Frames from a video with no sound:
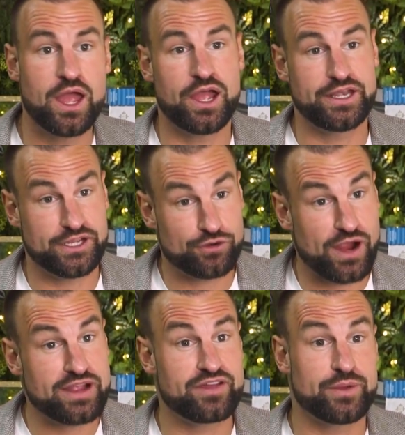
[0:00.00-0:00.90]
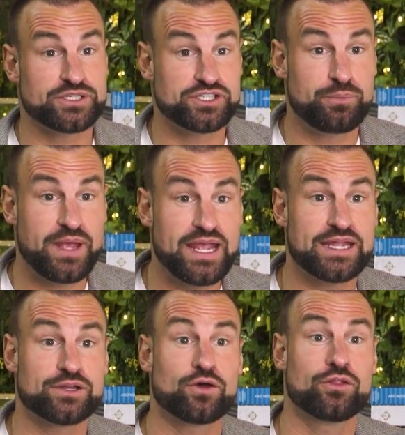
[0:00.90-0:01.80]
an engraving which
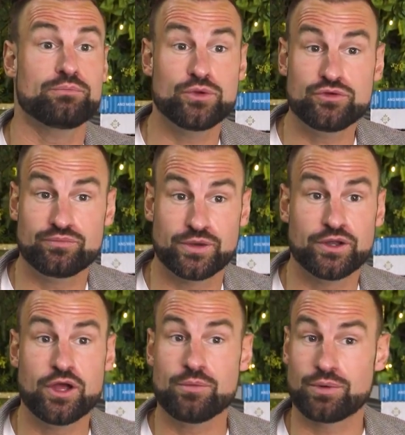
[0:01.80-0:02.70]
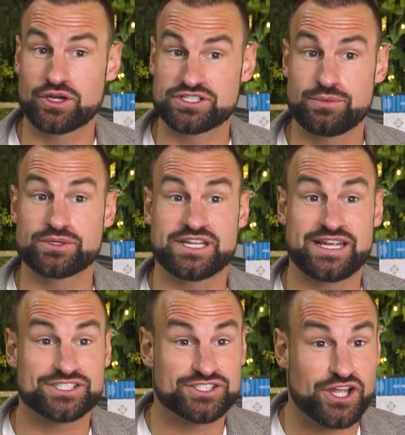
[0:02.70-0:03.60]
appeared on the movement because it was an
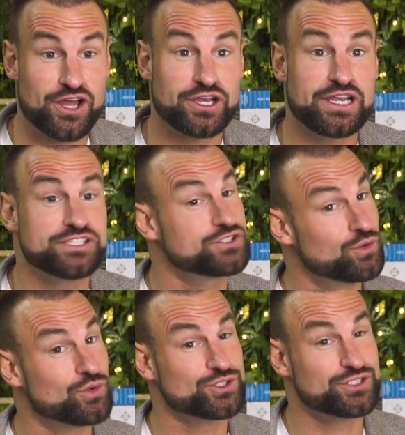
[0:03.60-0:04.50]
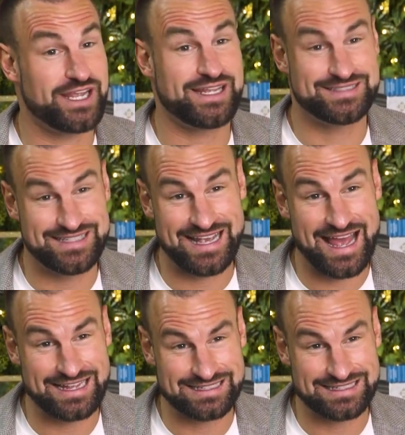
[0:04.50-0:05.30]
externally sourced ETA.